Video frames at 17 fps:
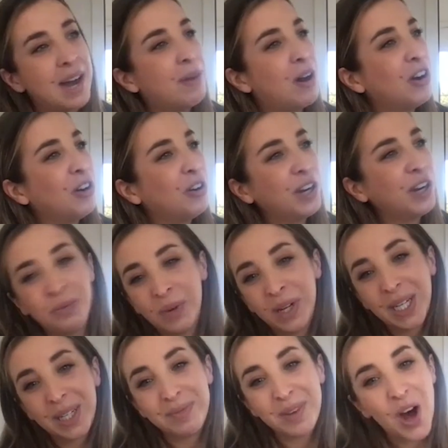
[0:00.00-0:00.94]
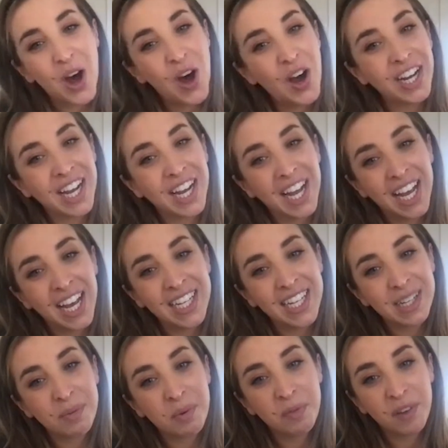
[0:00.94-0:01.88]
I'm hungry and when I'm not,
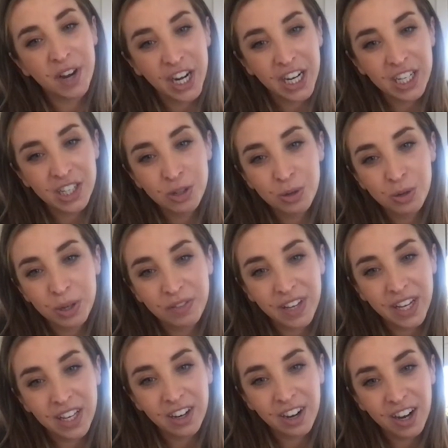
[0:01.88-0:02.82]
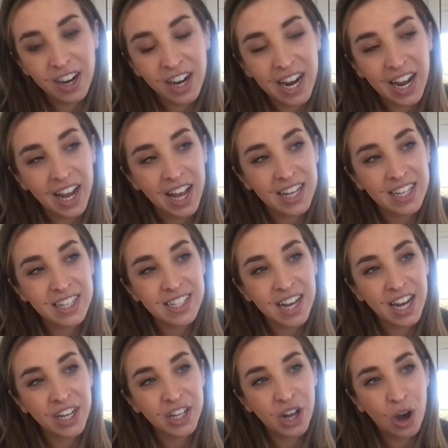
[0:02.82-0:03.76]
and I'm a very intuitive eater,
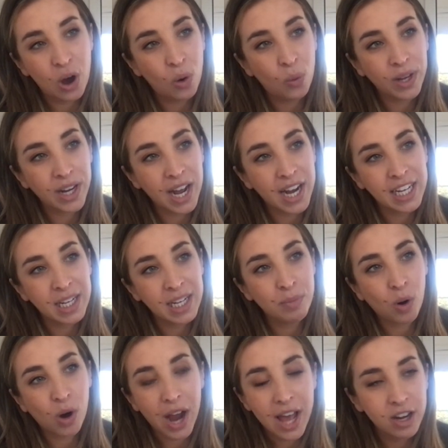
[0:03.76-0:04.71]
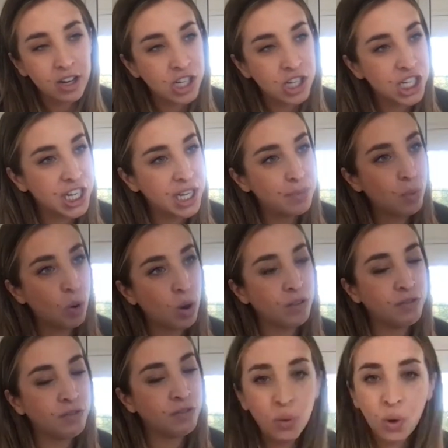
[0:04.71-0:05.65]
and I know when I need more energy,
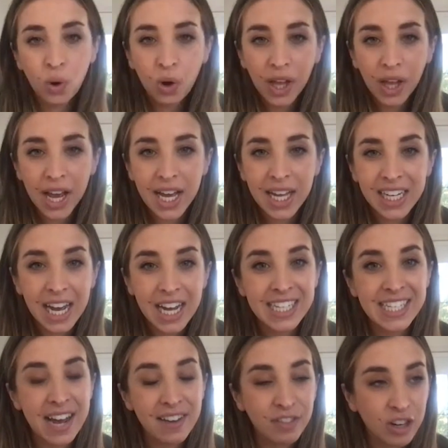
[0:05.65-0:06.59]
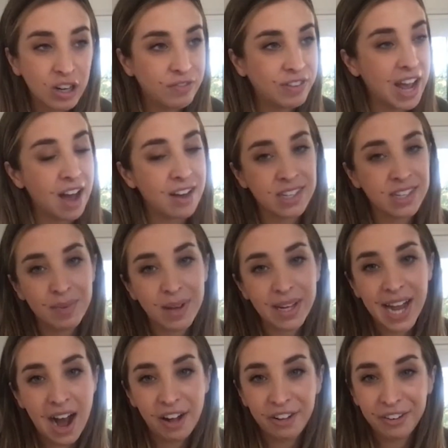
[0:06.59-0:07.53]
more fuel, and I never have counted
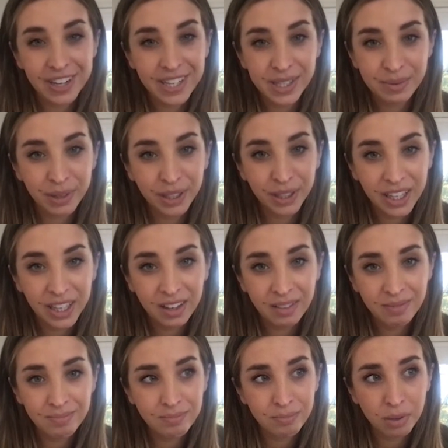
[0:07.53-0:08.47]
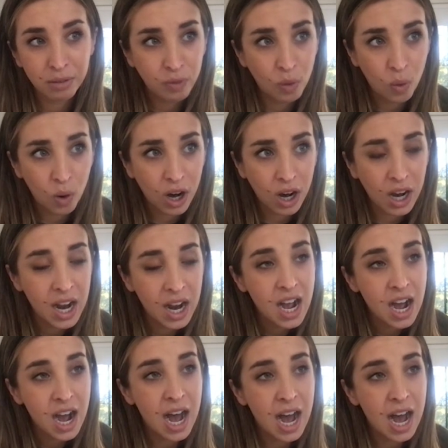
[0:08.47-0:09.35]
my calories really before.